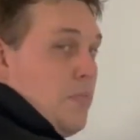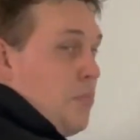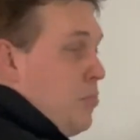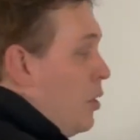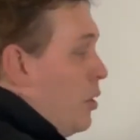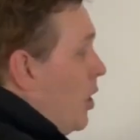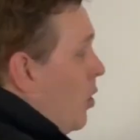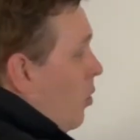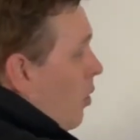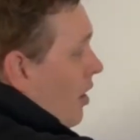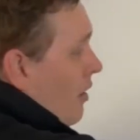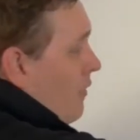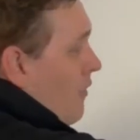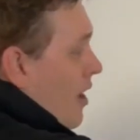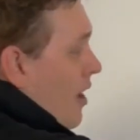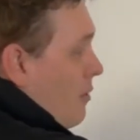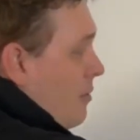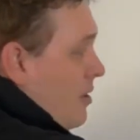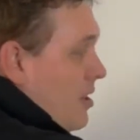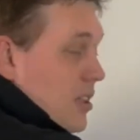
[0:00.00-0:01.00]

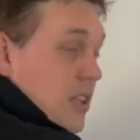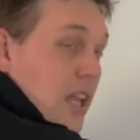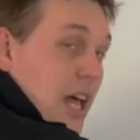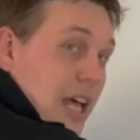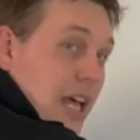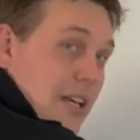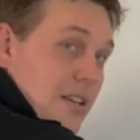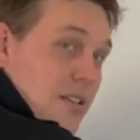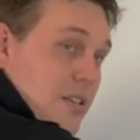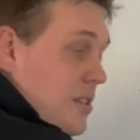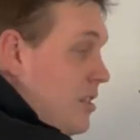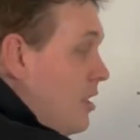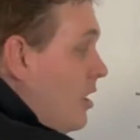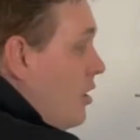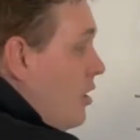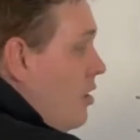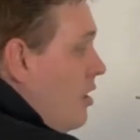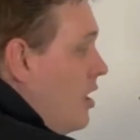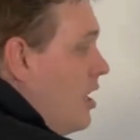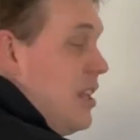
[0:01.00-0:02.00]
Pre-qualify with the likes.
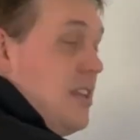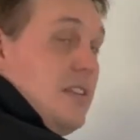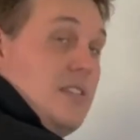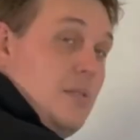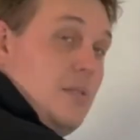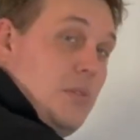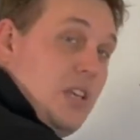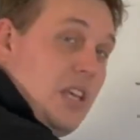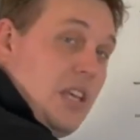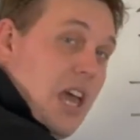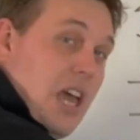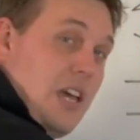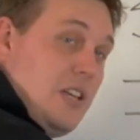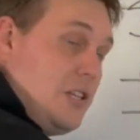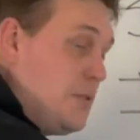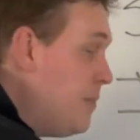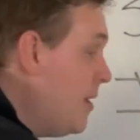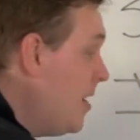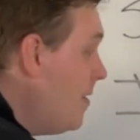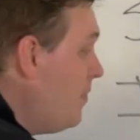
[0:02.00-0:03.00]
You're getting some
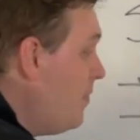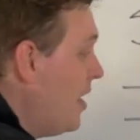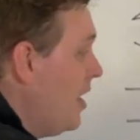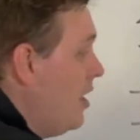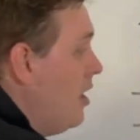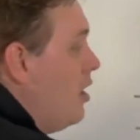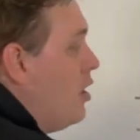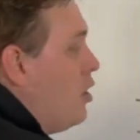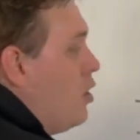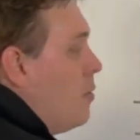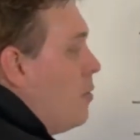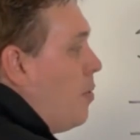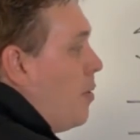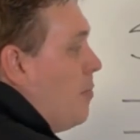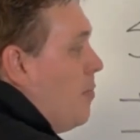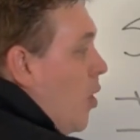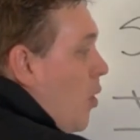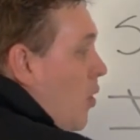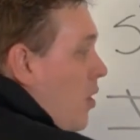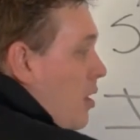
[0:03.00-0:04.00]
engagement. You're
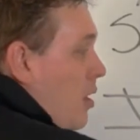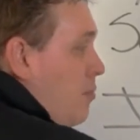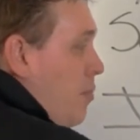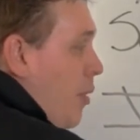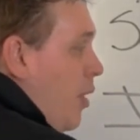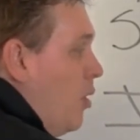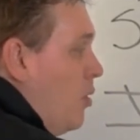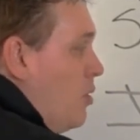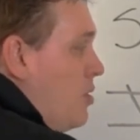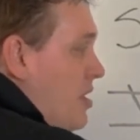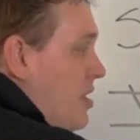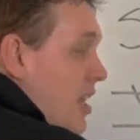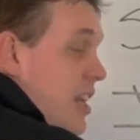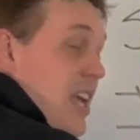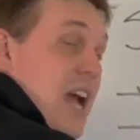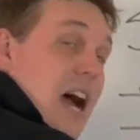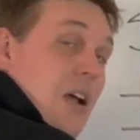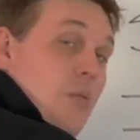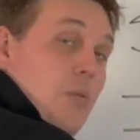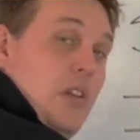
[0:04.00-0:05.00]
promoting posts that
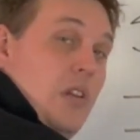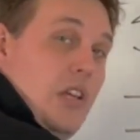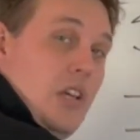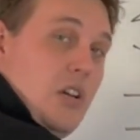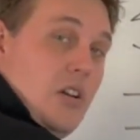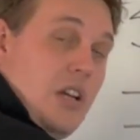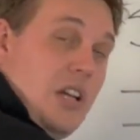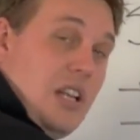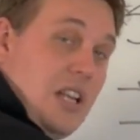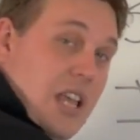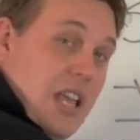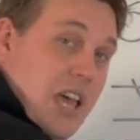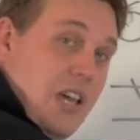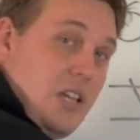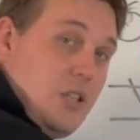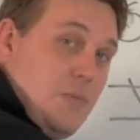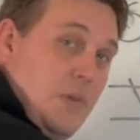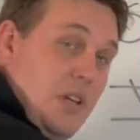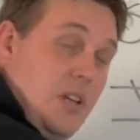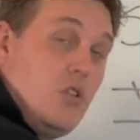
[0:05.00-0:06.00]
got really good
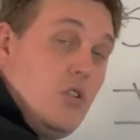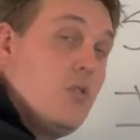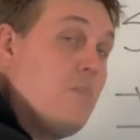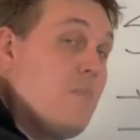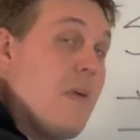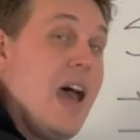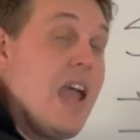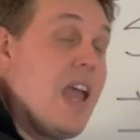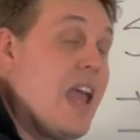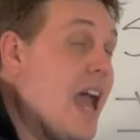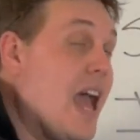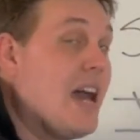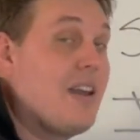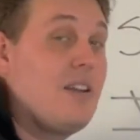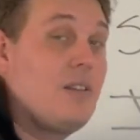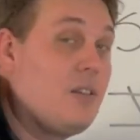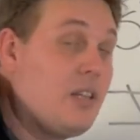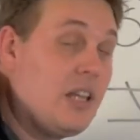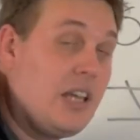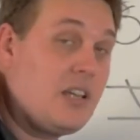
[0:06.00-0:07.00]
engagement. You may add
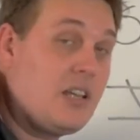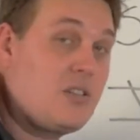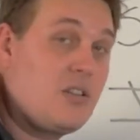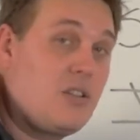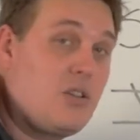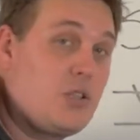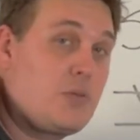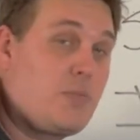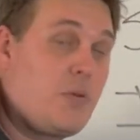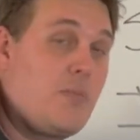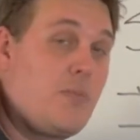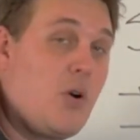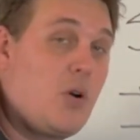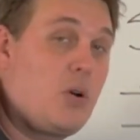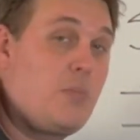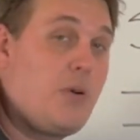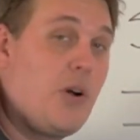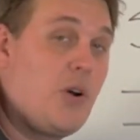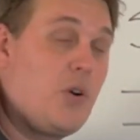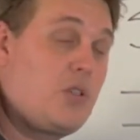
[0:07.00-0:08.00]
a link to those
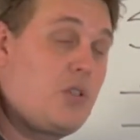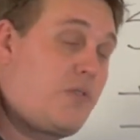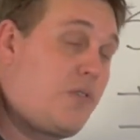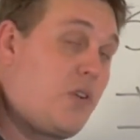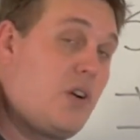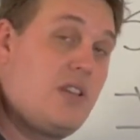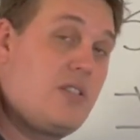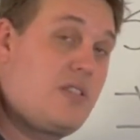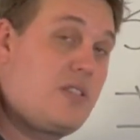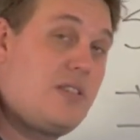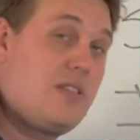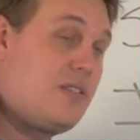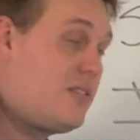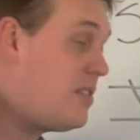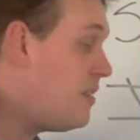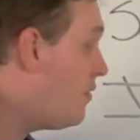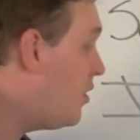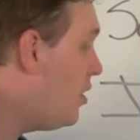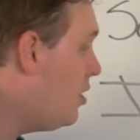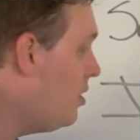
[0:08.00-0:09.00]
promoted posts. For
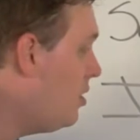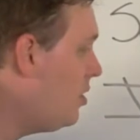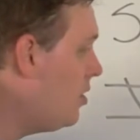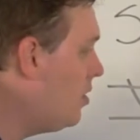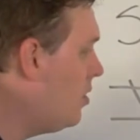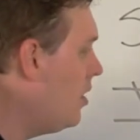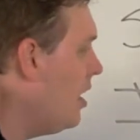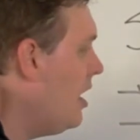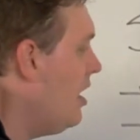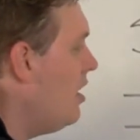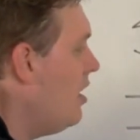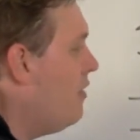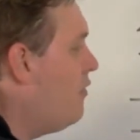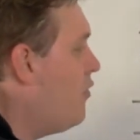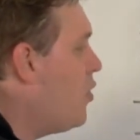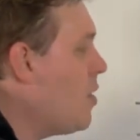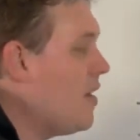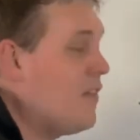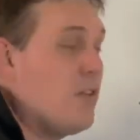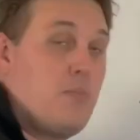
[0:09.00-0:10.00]
instance, if you
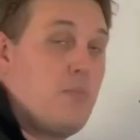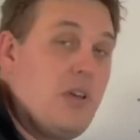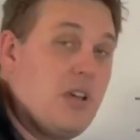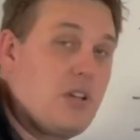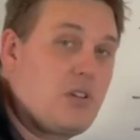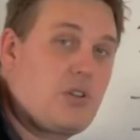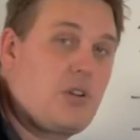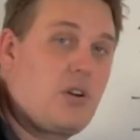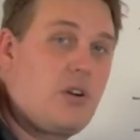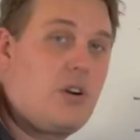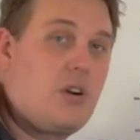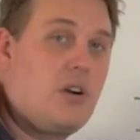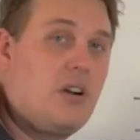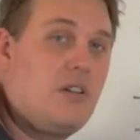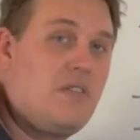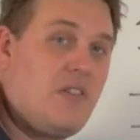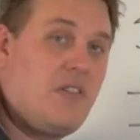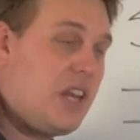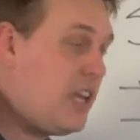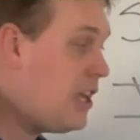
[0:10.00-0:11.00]
have a picture or
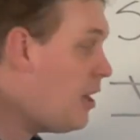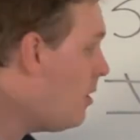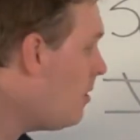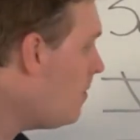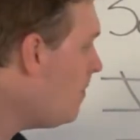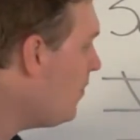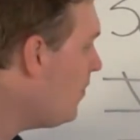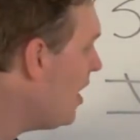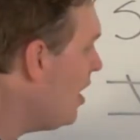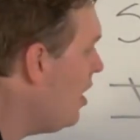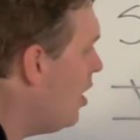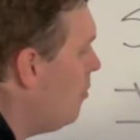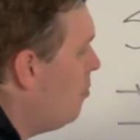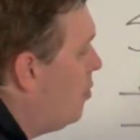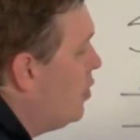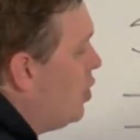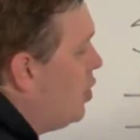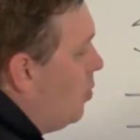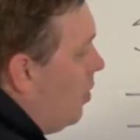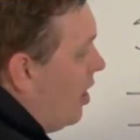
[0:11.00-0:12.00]
a video,
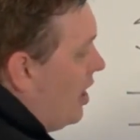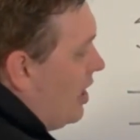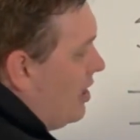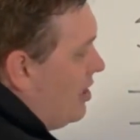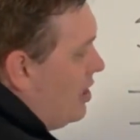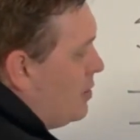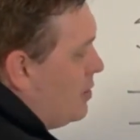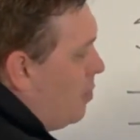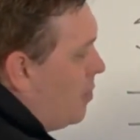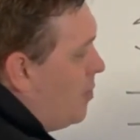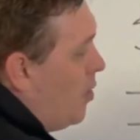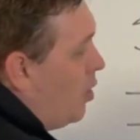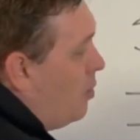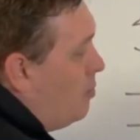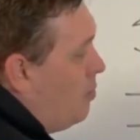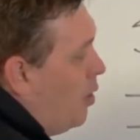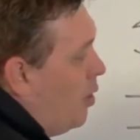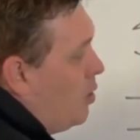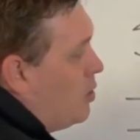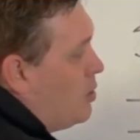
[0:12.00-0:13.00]
but you want to get these
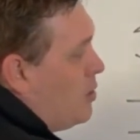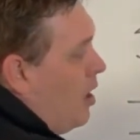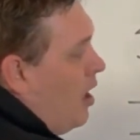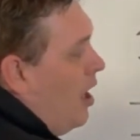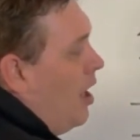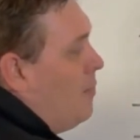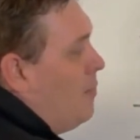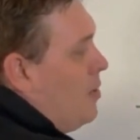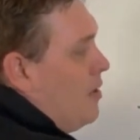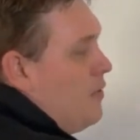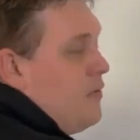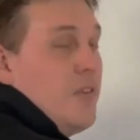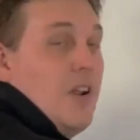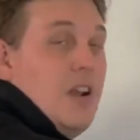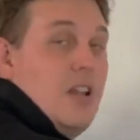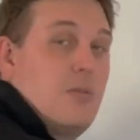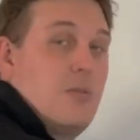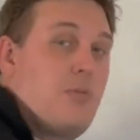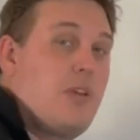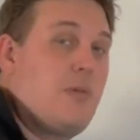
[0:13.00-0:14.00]
promoted posts up in
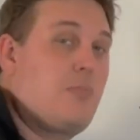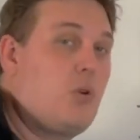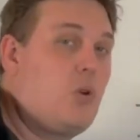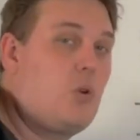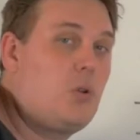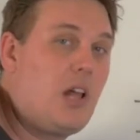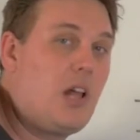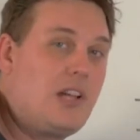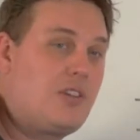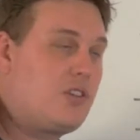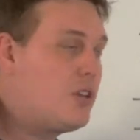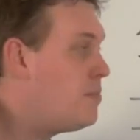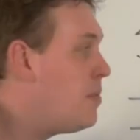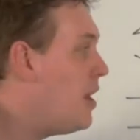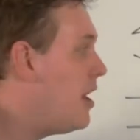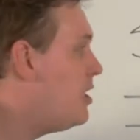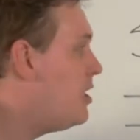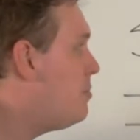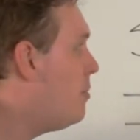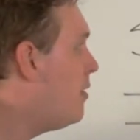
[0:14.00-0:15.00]
front of the people who liked your
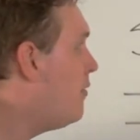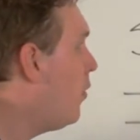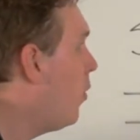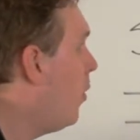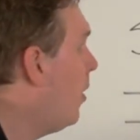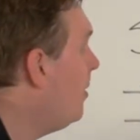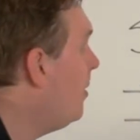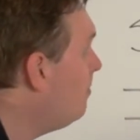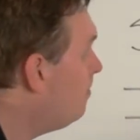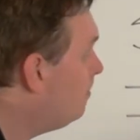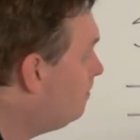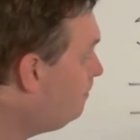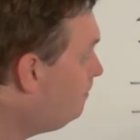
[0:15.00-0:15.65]
page before.